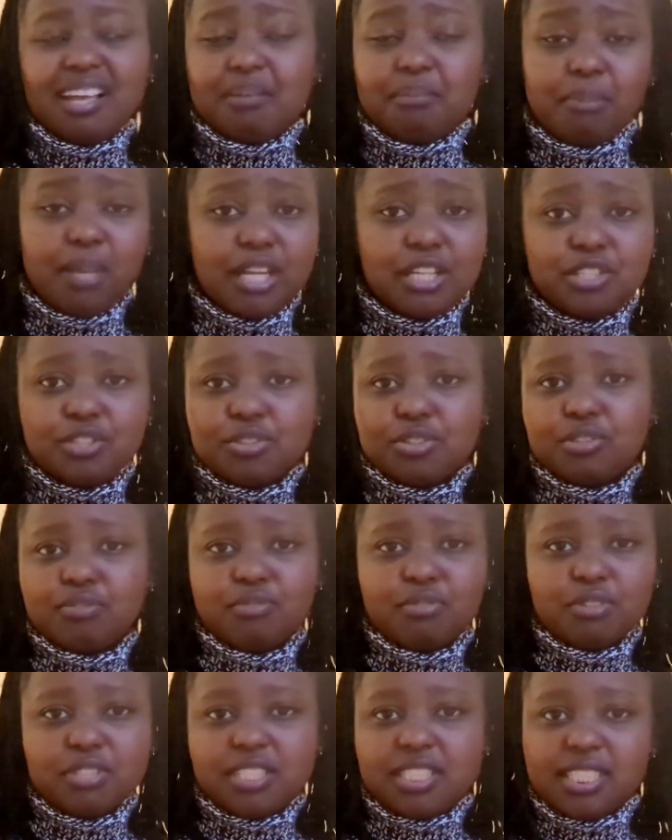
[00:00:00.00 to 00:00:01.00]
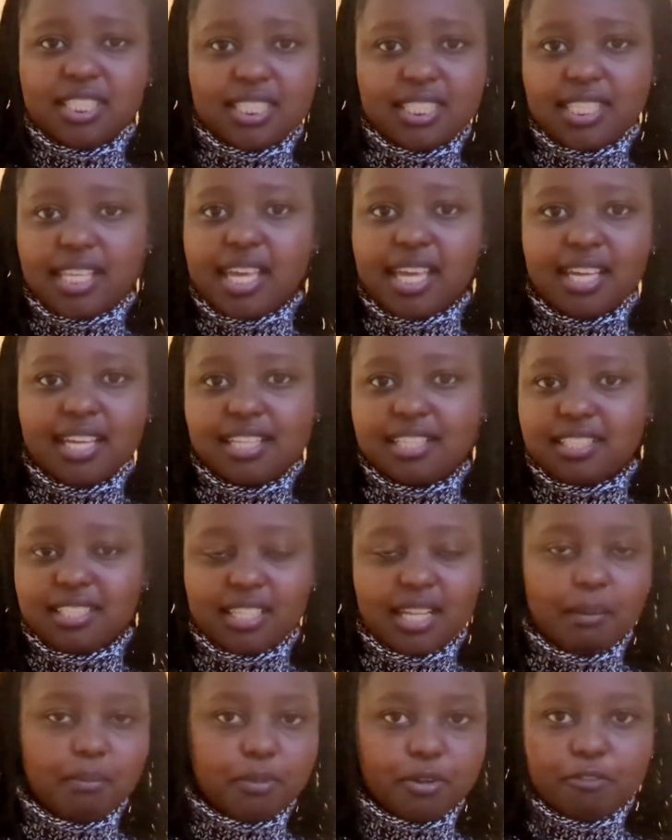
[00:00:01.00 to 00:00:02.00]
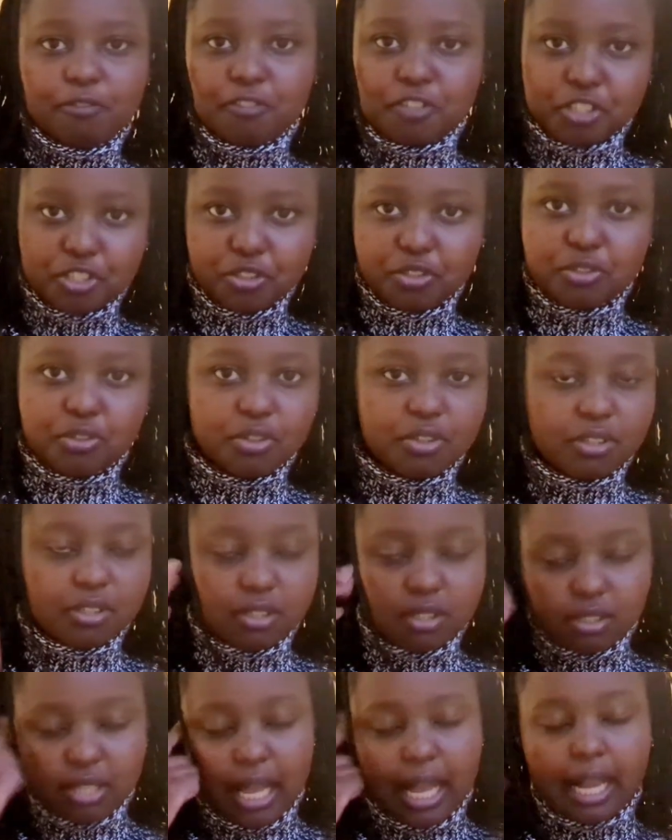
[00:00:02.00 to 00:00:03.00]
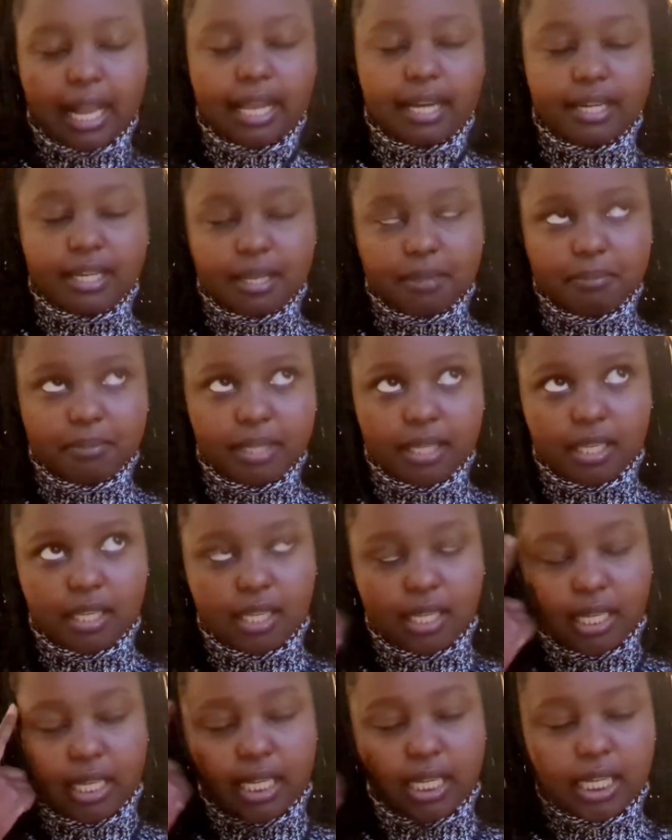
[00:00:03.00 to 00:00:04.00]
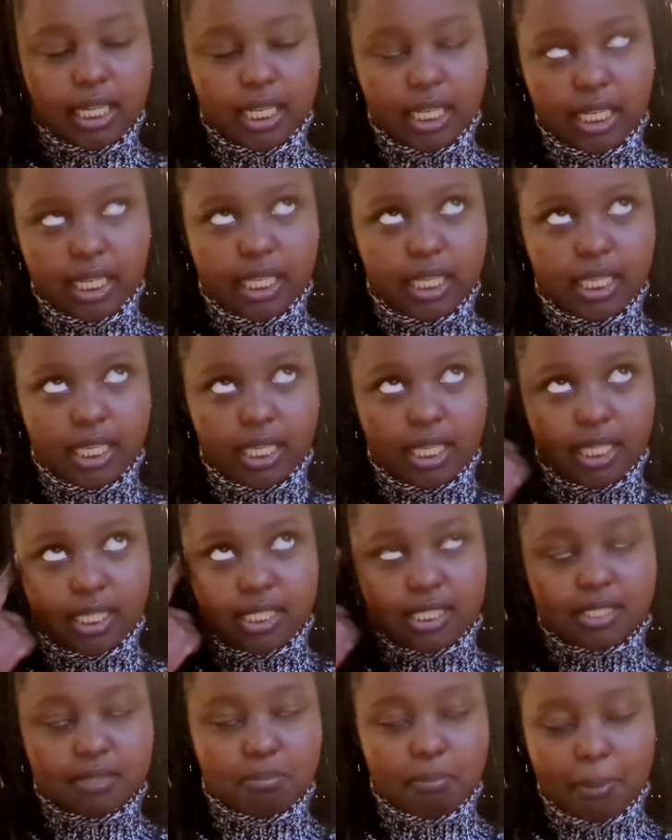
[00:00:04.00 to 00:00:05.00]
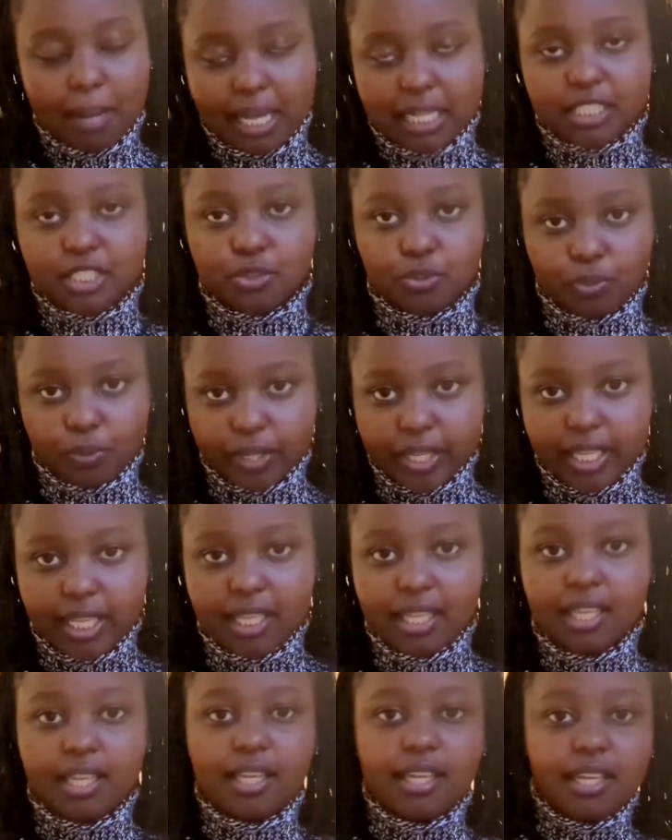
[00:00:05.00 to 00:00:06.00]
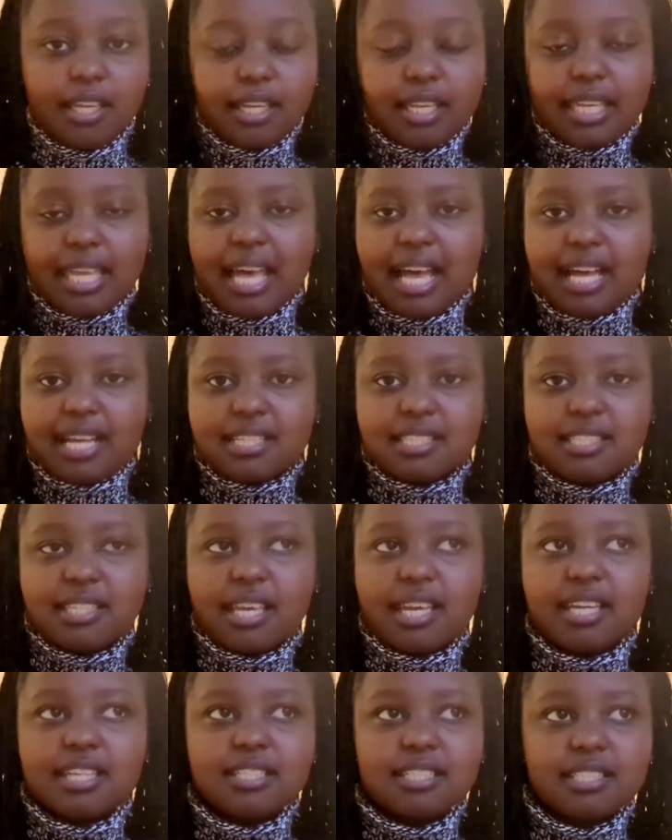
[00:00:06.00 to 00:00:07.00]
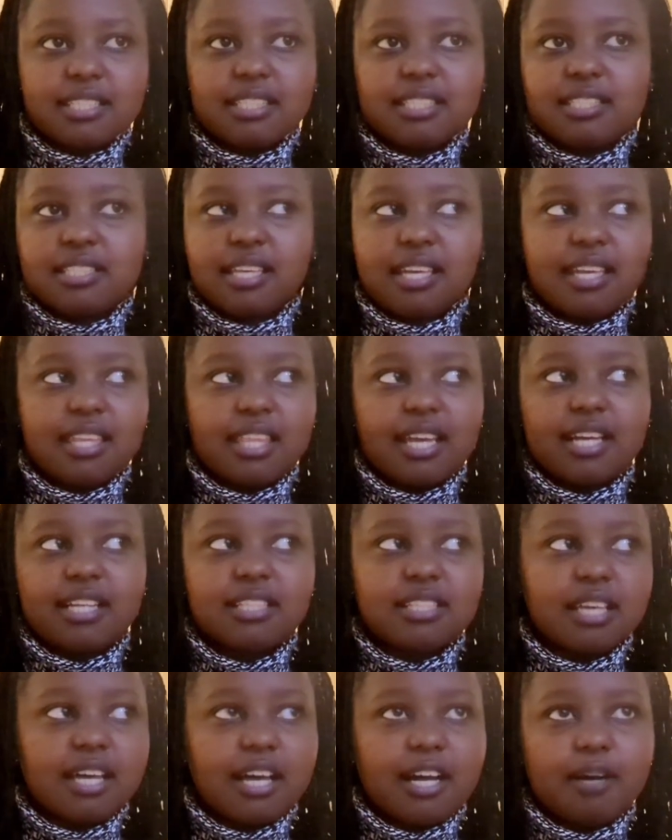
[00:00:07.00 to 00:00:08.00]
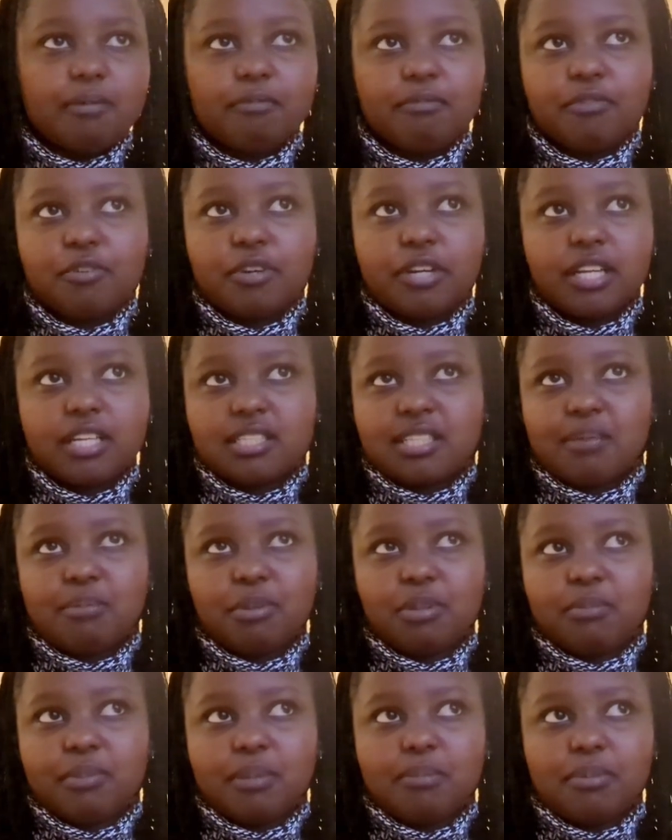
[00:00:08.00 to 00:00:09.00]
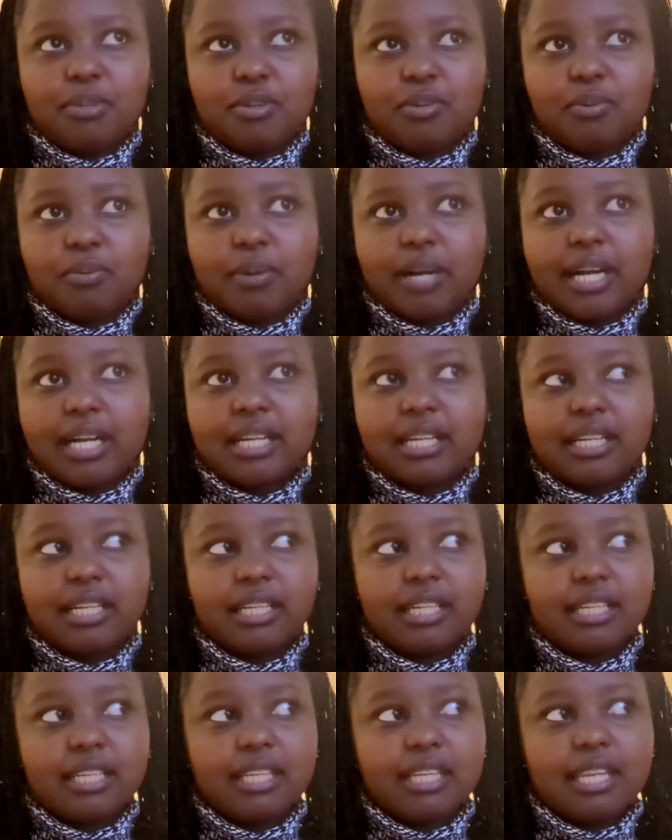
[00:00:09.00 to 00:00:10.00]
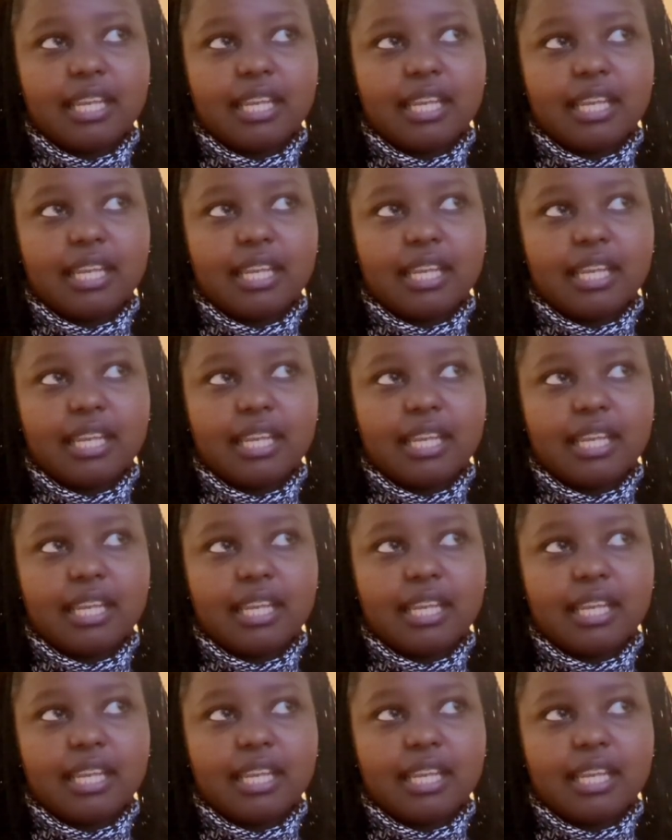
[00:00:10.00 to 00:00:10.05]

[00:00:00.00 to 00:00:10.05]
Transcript: Be truthful. Just say it in a professional, academically smart way. Yeah, say that for example, maybe you work in